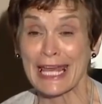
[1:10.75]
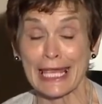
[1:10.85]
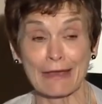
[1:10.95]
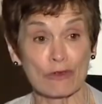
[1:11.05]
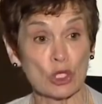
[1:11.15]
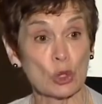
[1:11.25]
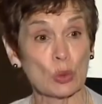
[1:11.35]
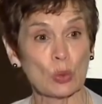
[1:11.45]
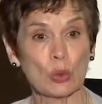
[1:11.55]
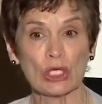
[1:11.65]
If
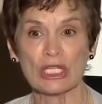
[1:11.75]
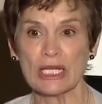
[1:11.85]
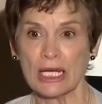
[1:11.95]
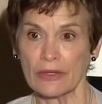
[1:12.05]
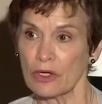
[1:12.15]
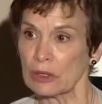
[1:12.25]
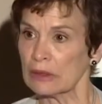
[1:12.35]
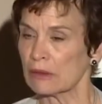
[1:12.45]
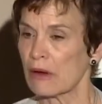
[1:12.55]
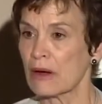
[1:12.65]
you would, there are
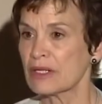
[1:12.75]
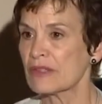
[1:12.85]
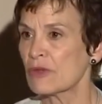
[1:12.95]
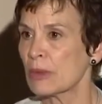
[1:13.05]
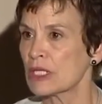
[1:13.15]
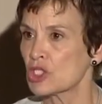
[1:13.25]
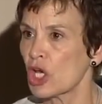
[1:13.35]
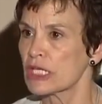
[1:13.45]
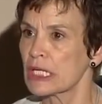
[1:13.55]
little cards if you want to jot